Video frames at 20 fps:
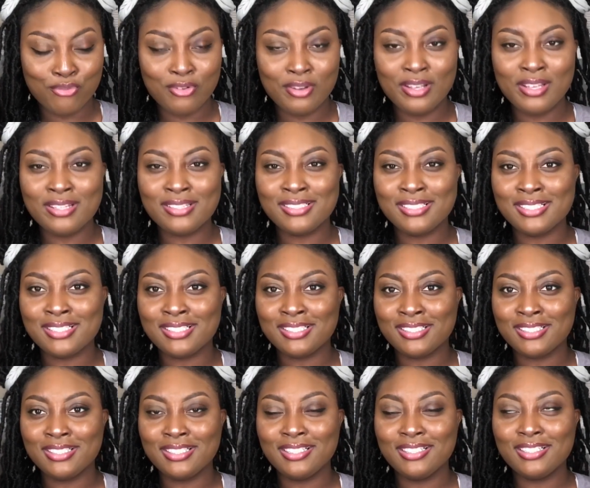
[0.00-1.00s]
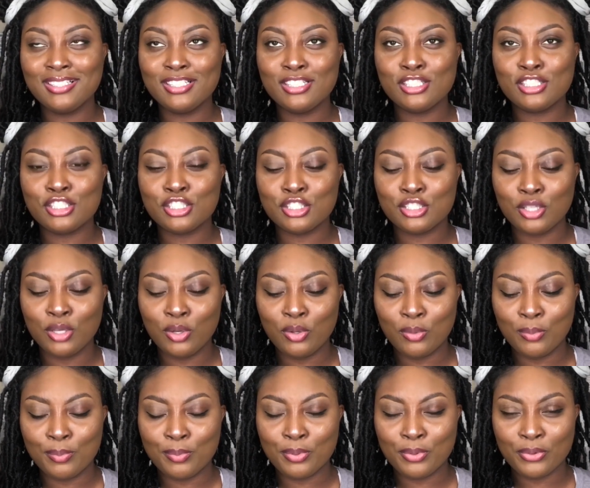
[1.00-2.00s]
it's just
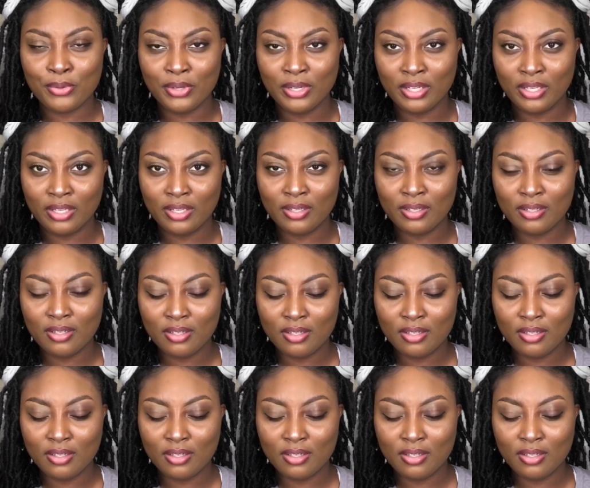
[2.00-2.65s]
so pretty.